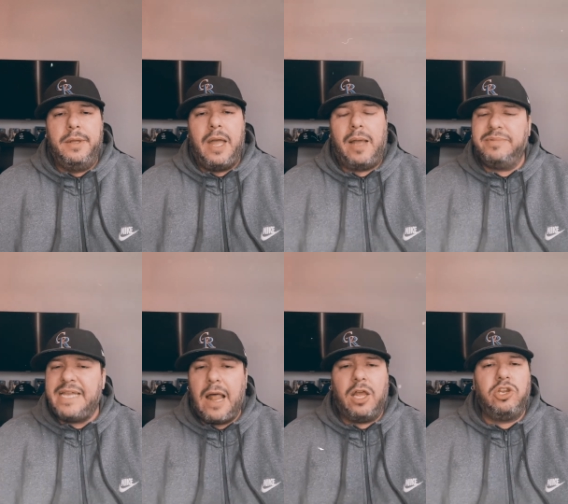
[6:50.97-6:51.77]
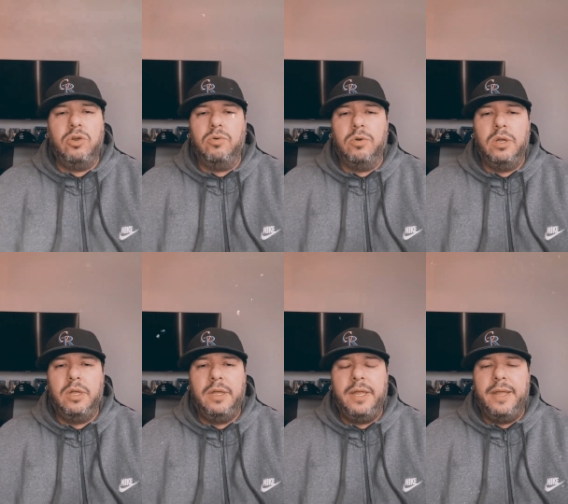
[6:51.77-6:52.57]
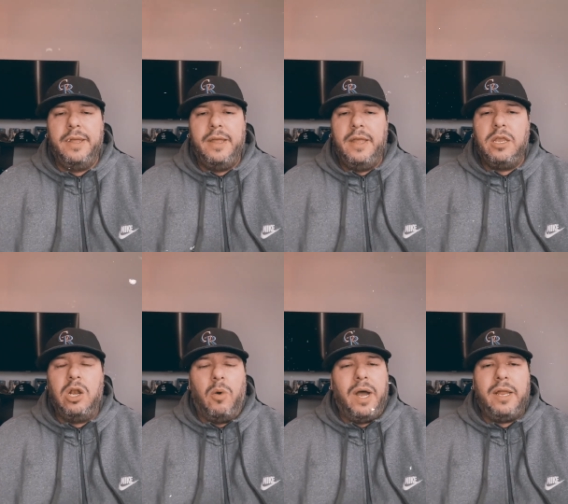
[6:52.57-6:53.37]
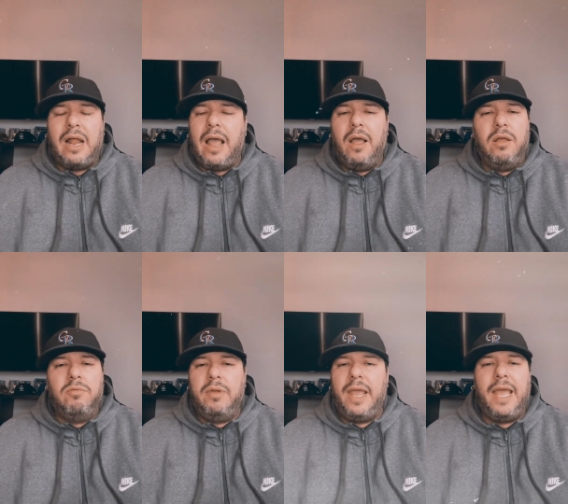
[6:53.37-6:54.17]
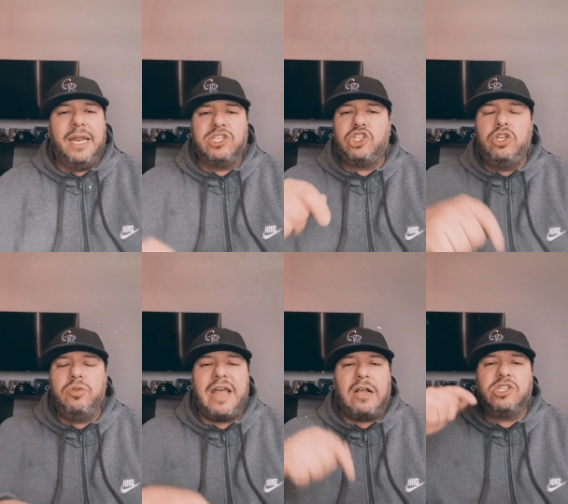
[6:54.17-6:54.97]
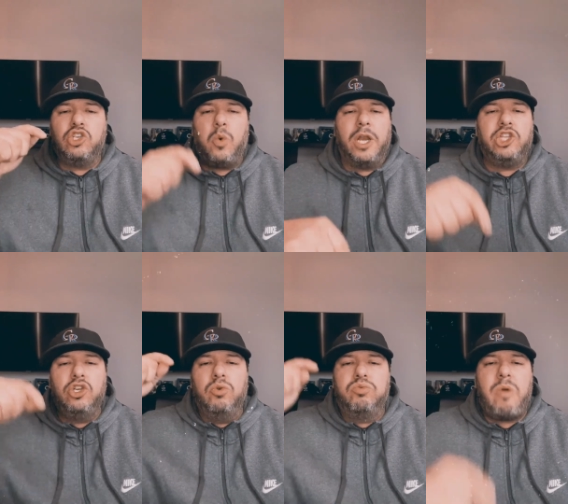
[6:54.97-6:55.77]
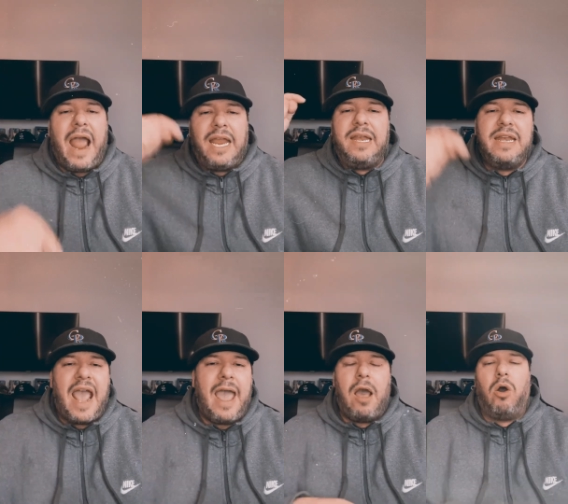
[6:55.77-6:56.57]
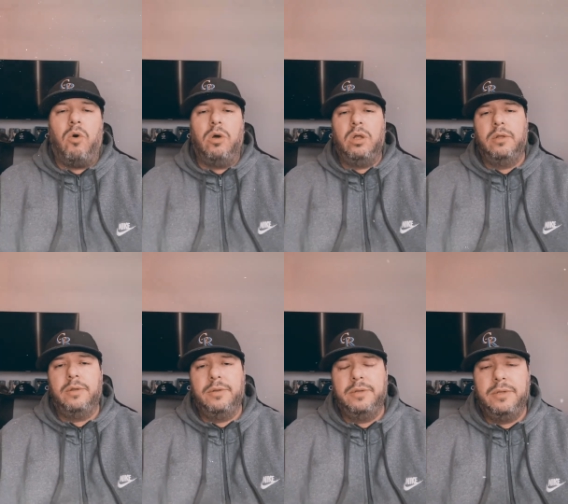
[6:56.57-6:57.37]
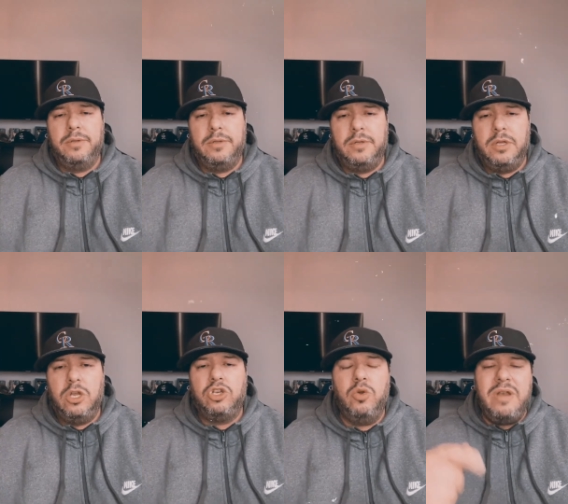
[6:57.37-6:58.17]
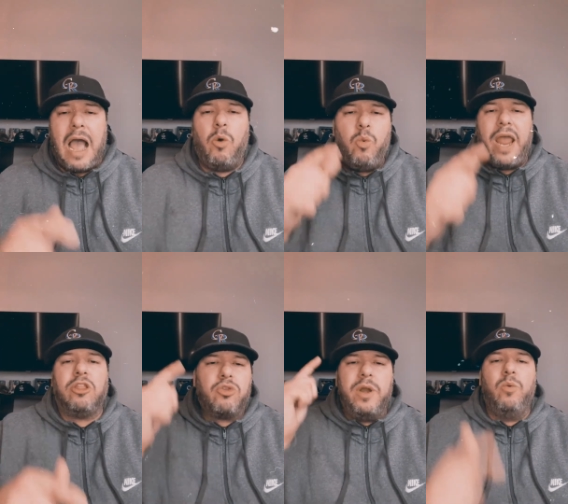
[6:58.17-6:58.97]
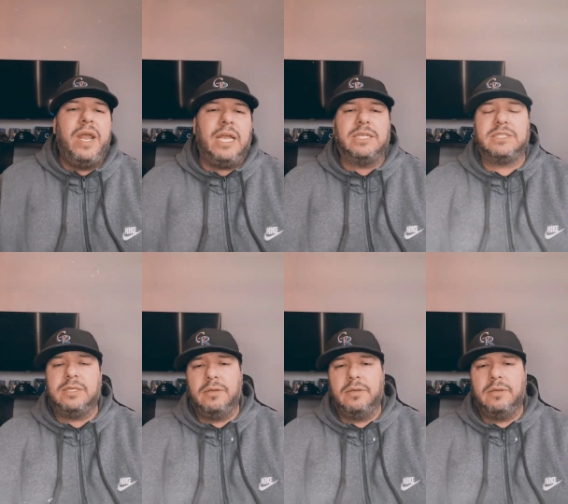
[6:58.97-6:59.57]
I'm telling you, you know what? It is 2022 right now. Do not wait 3 weeks.